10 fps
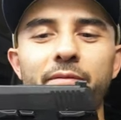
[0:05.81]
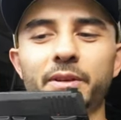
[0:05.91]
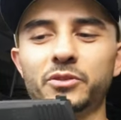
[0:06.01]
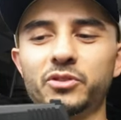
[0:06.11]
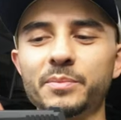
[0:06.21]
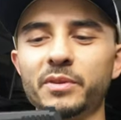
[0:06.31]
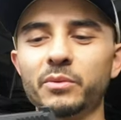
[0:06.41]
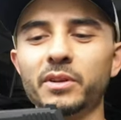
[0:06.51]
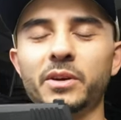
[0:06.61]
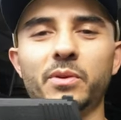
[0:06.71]
field strip it
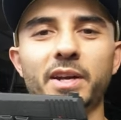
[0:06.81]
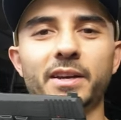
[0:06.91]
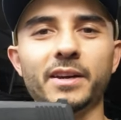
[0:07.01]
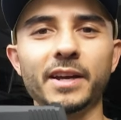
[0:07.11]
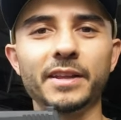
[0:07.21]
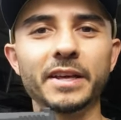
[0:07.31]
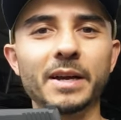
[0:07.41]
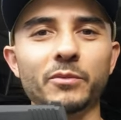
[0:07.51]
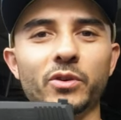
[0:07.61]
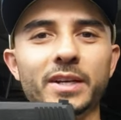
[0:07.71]
really quick, and then
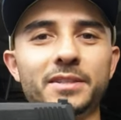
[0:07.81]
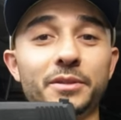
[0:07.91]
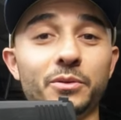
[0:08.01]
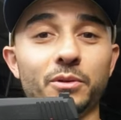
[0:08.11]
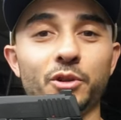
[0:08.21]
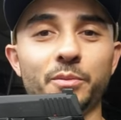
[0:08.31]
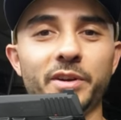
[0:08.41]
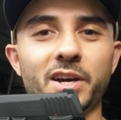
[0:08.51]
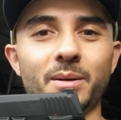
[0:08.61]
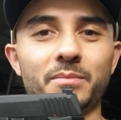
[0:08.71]
I'm going to lube
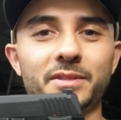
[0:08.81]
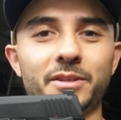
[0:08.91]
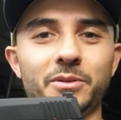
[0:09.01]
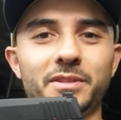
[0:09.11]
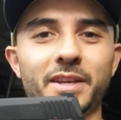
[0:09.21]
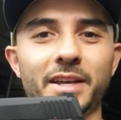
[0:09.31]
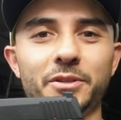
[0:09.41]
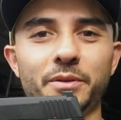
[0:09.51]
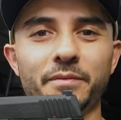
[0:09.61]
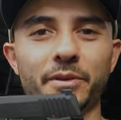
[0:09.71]
it up, so stay
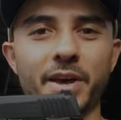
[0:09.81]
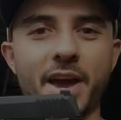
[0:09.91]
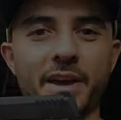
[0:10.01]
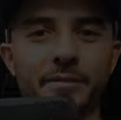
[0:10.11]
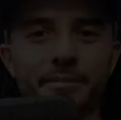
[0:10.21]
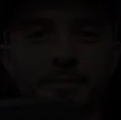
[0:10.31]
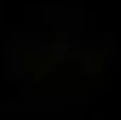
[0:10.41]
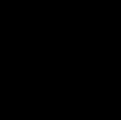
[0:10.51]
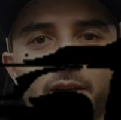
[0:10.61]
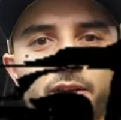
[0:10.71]
tuned for that.
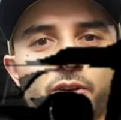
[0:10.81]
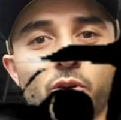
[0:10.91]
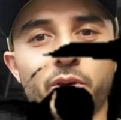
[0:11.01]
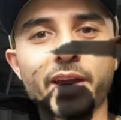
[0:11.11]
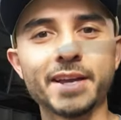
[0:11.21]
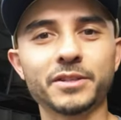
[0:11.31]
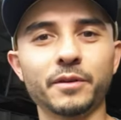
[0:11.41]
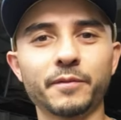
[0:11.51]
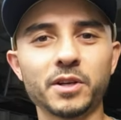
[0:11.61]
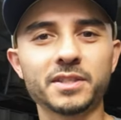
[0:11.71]
Okay,
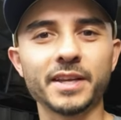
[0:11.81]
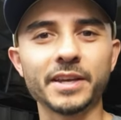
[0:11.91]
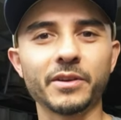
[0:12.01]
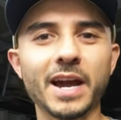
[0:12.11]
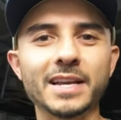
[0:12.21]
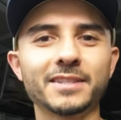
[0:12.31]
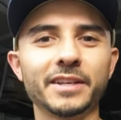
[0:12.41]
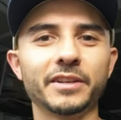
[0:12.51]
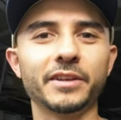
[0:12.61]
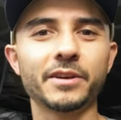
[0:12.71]
so first thing you guys
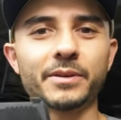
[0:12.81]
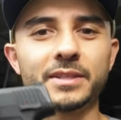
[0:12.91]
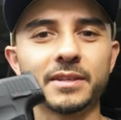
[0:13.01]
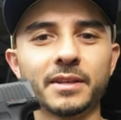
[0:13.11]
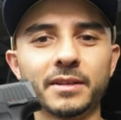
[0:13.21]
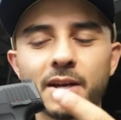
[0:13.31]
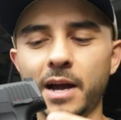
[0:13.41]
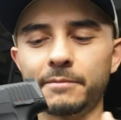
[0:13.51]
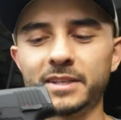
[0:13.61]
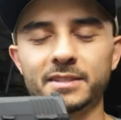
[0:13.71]
need to do is
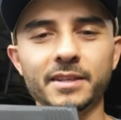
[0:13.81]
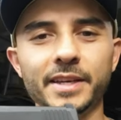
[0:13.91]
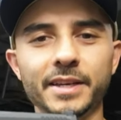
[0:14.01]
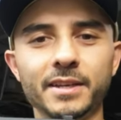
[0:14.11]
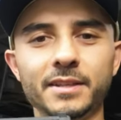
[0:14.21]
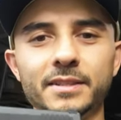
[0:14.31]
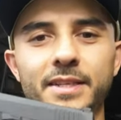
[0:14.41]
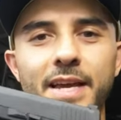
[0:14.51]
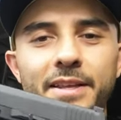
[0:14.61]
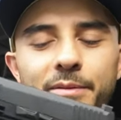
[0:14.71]
obviously
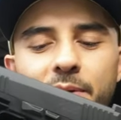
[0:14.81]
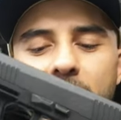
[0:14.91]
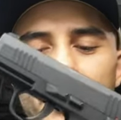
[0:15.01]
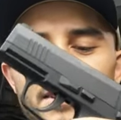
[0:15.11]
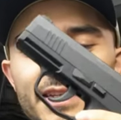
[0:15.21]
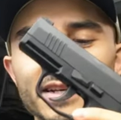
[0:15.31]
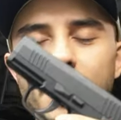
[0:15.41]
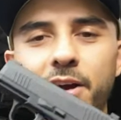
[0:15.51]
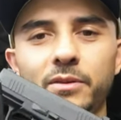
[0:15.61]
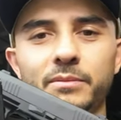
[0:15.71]
take the magazine
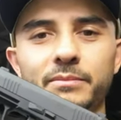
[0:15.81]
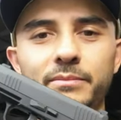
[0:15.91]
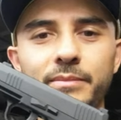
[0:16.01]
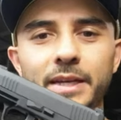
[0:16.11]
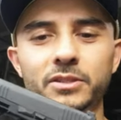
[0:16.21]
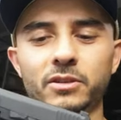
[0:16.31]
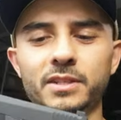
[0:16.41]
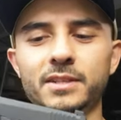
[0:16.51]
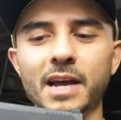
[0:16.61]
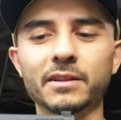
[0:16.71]
out, make sure
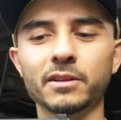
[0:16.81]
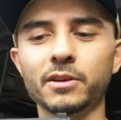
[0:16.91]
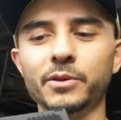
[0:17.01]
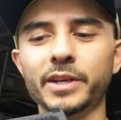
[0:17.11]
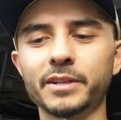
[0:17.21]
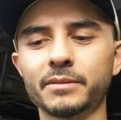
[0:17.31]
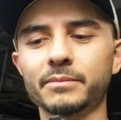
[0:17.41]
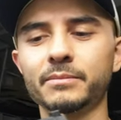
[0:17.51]
it's not loaded,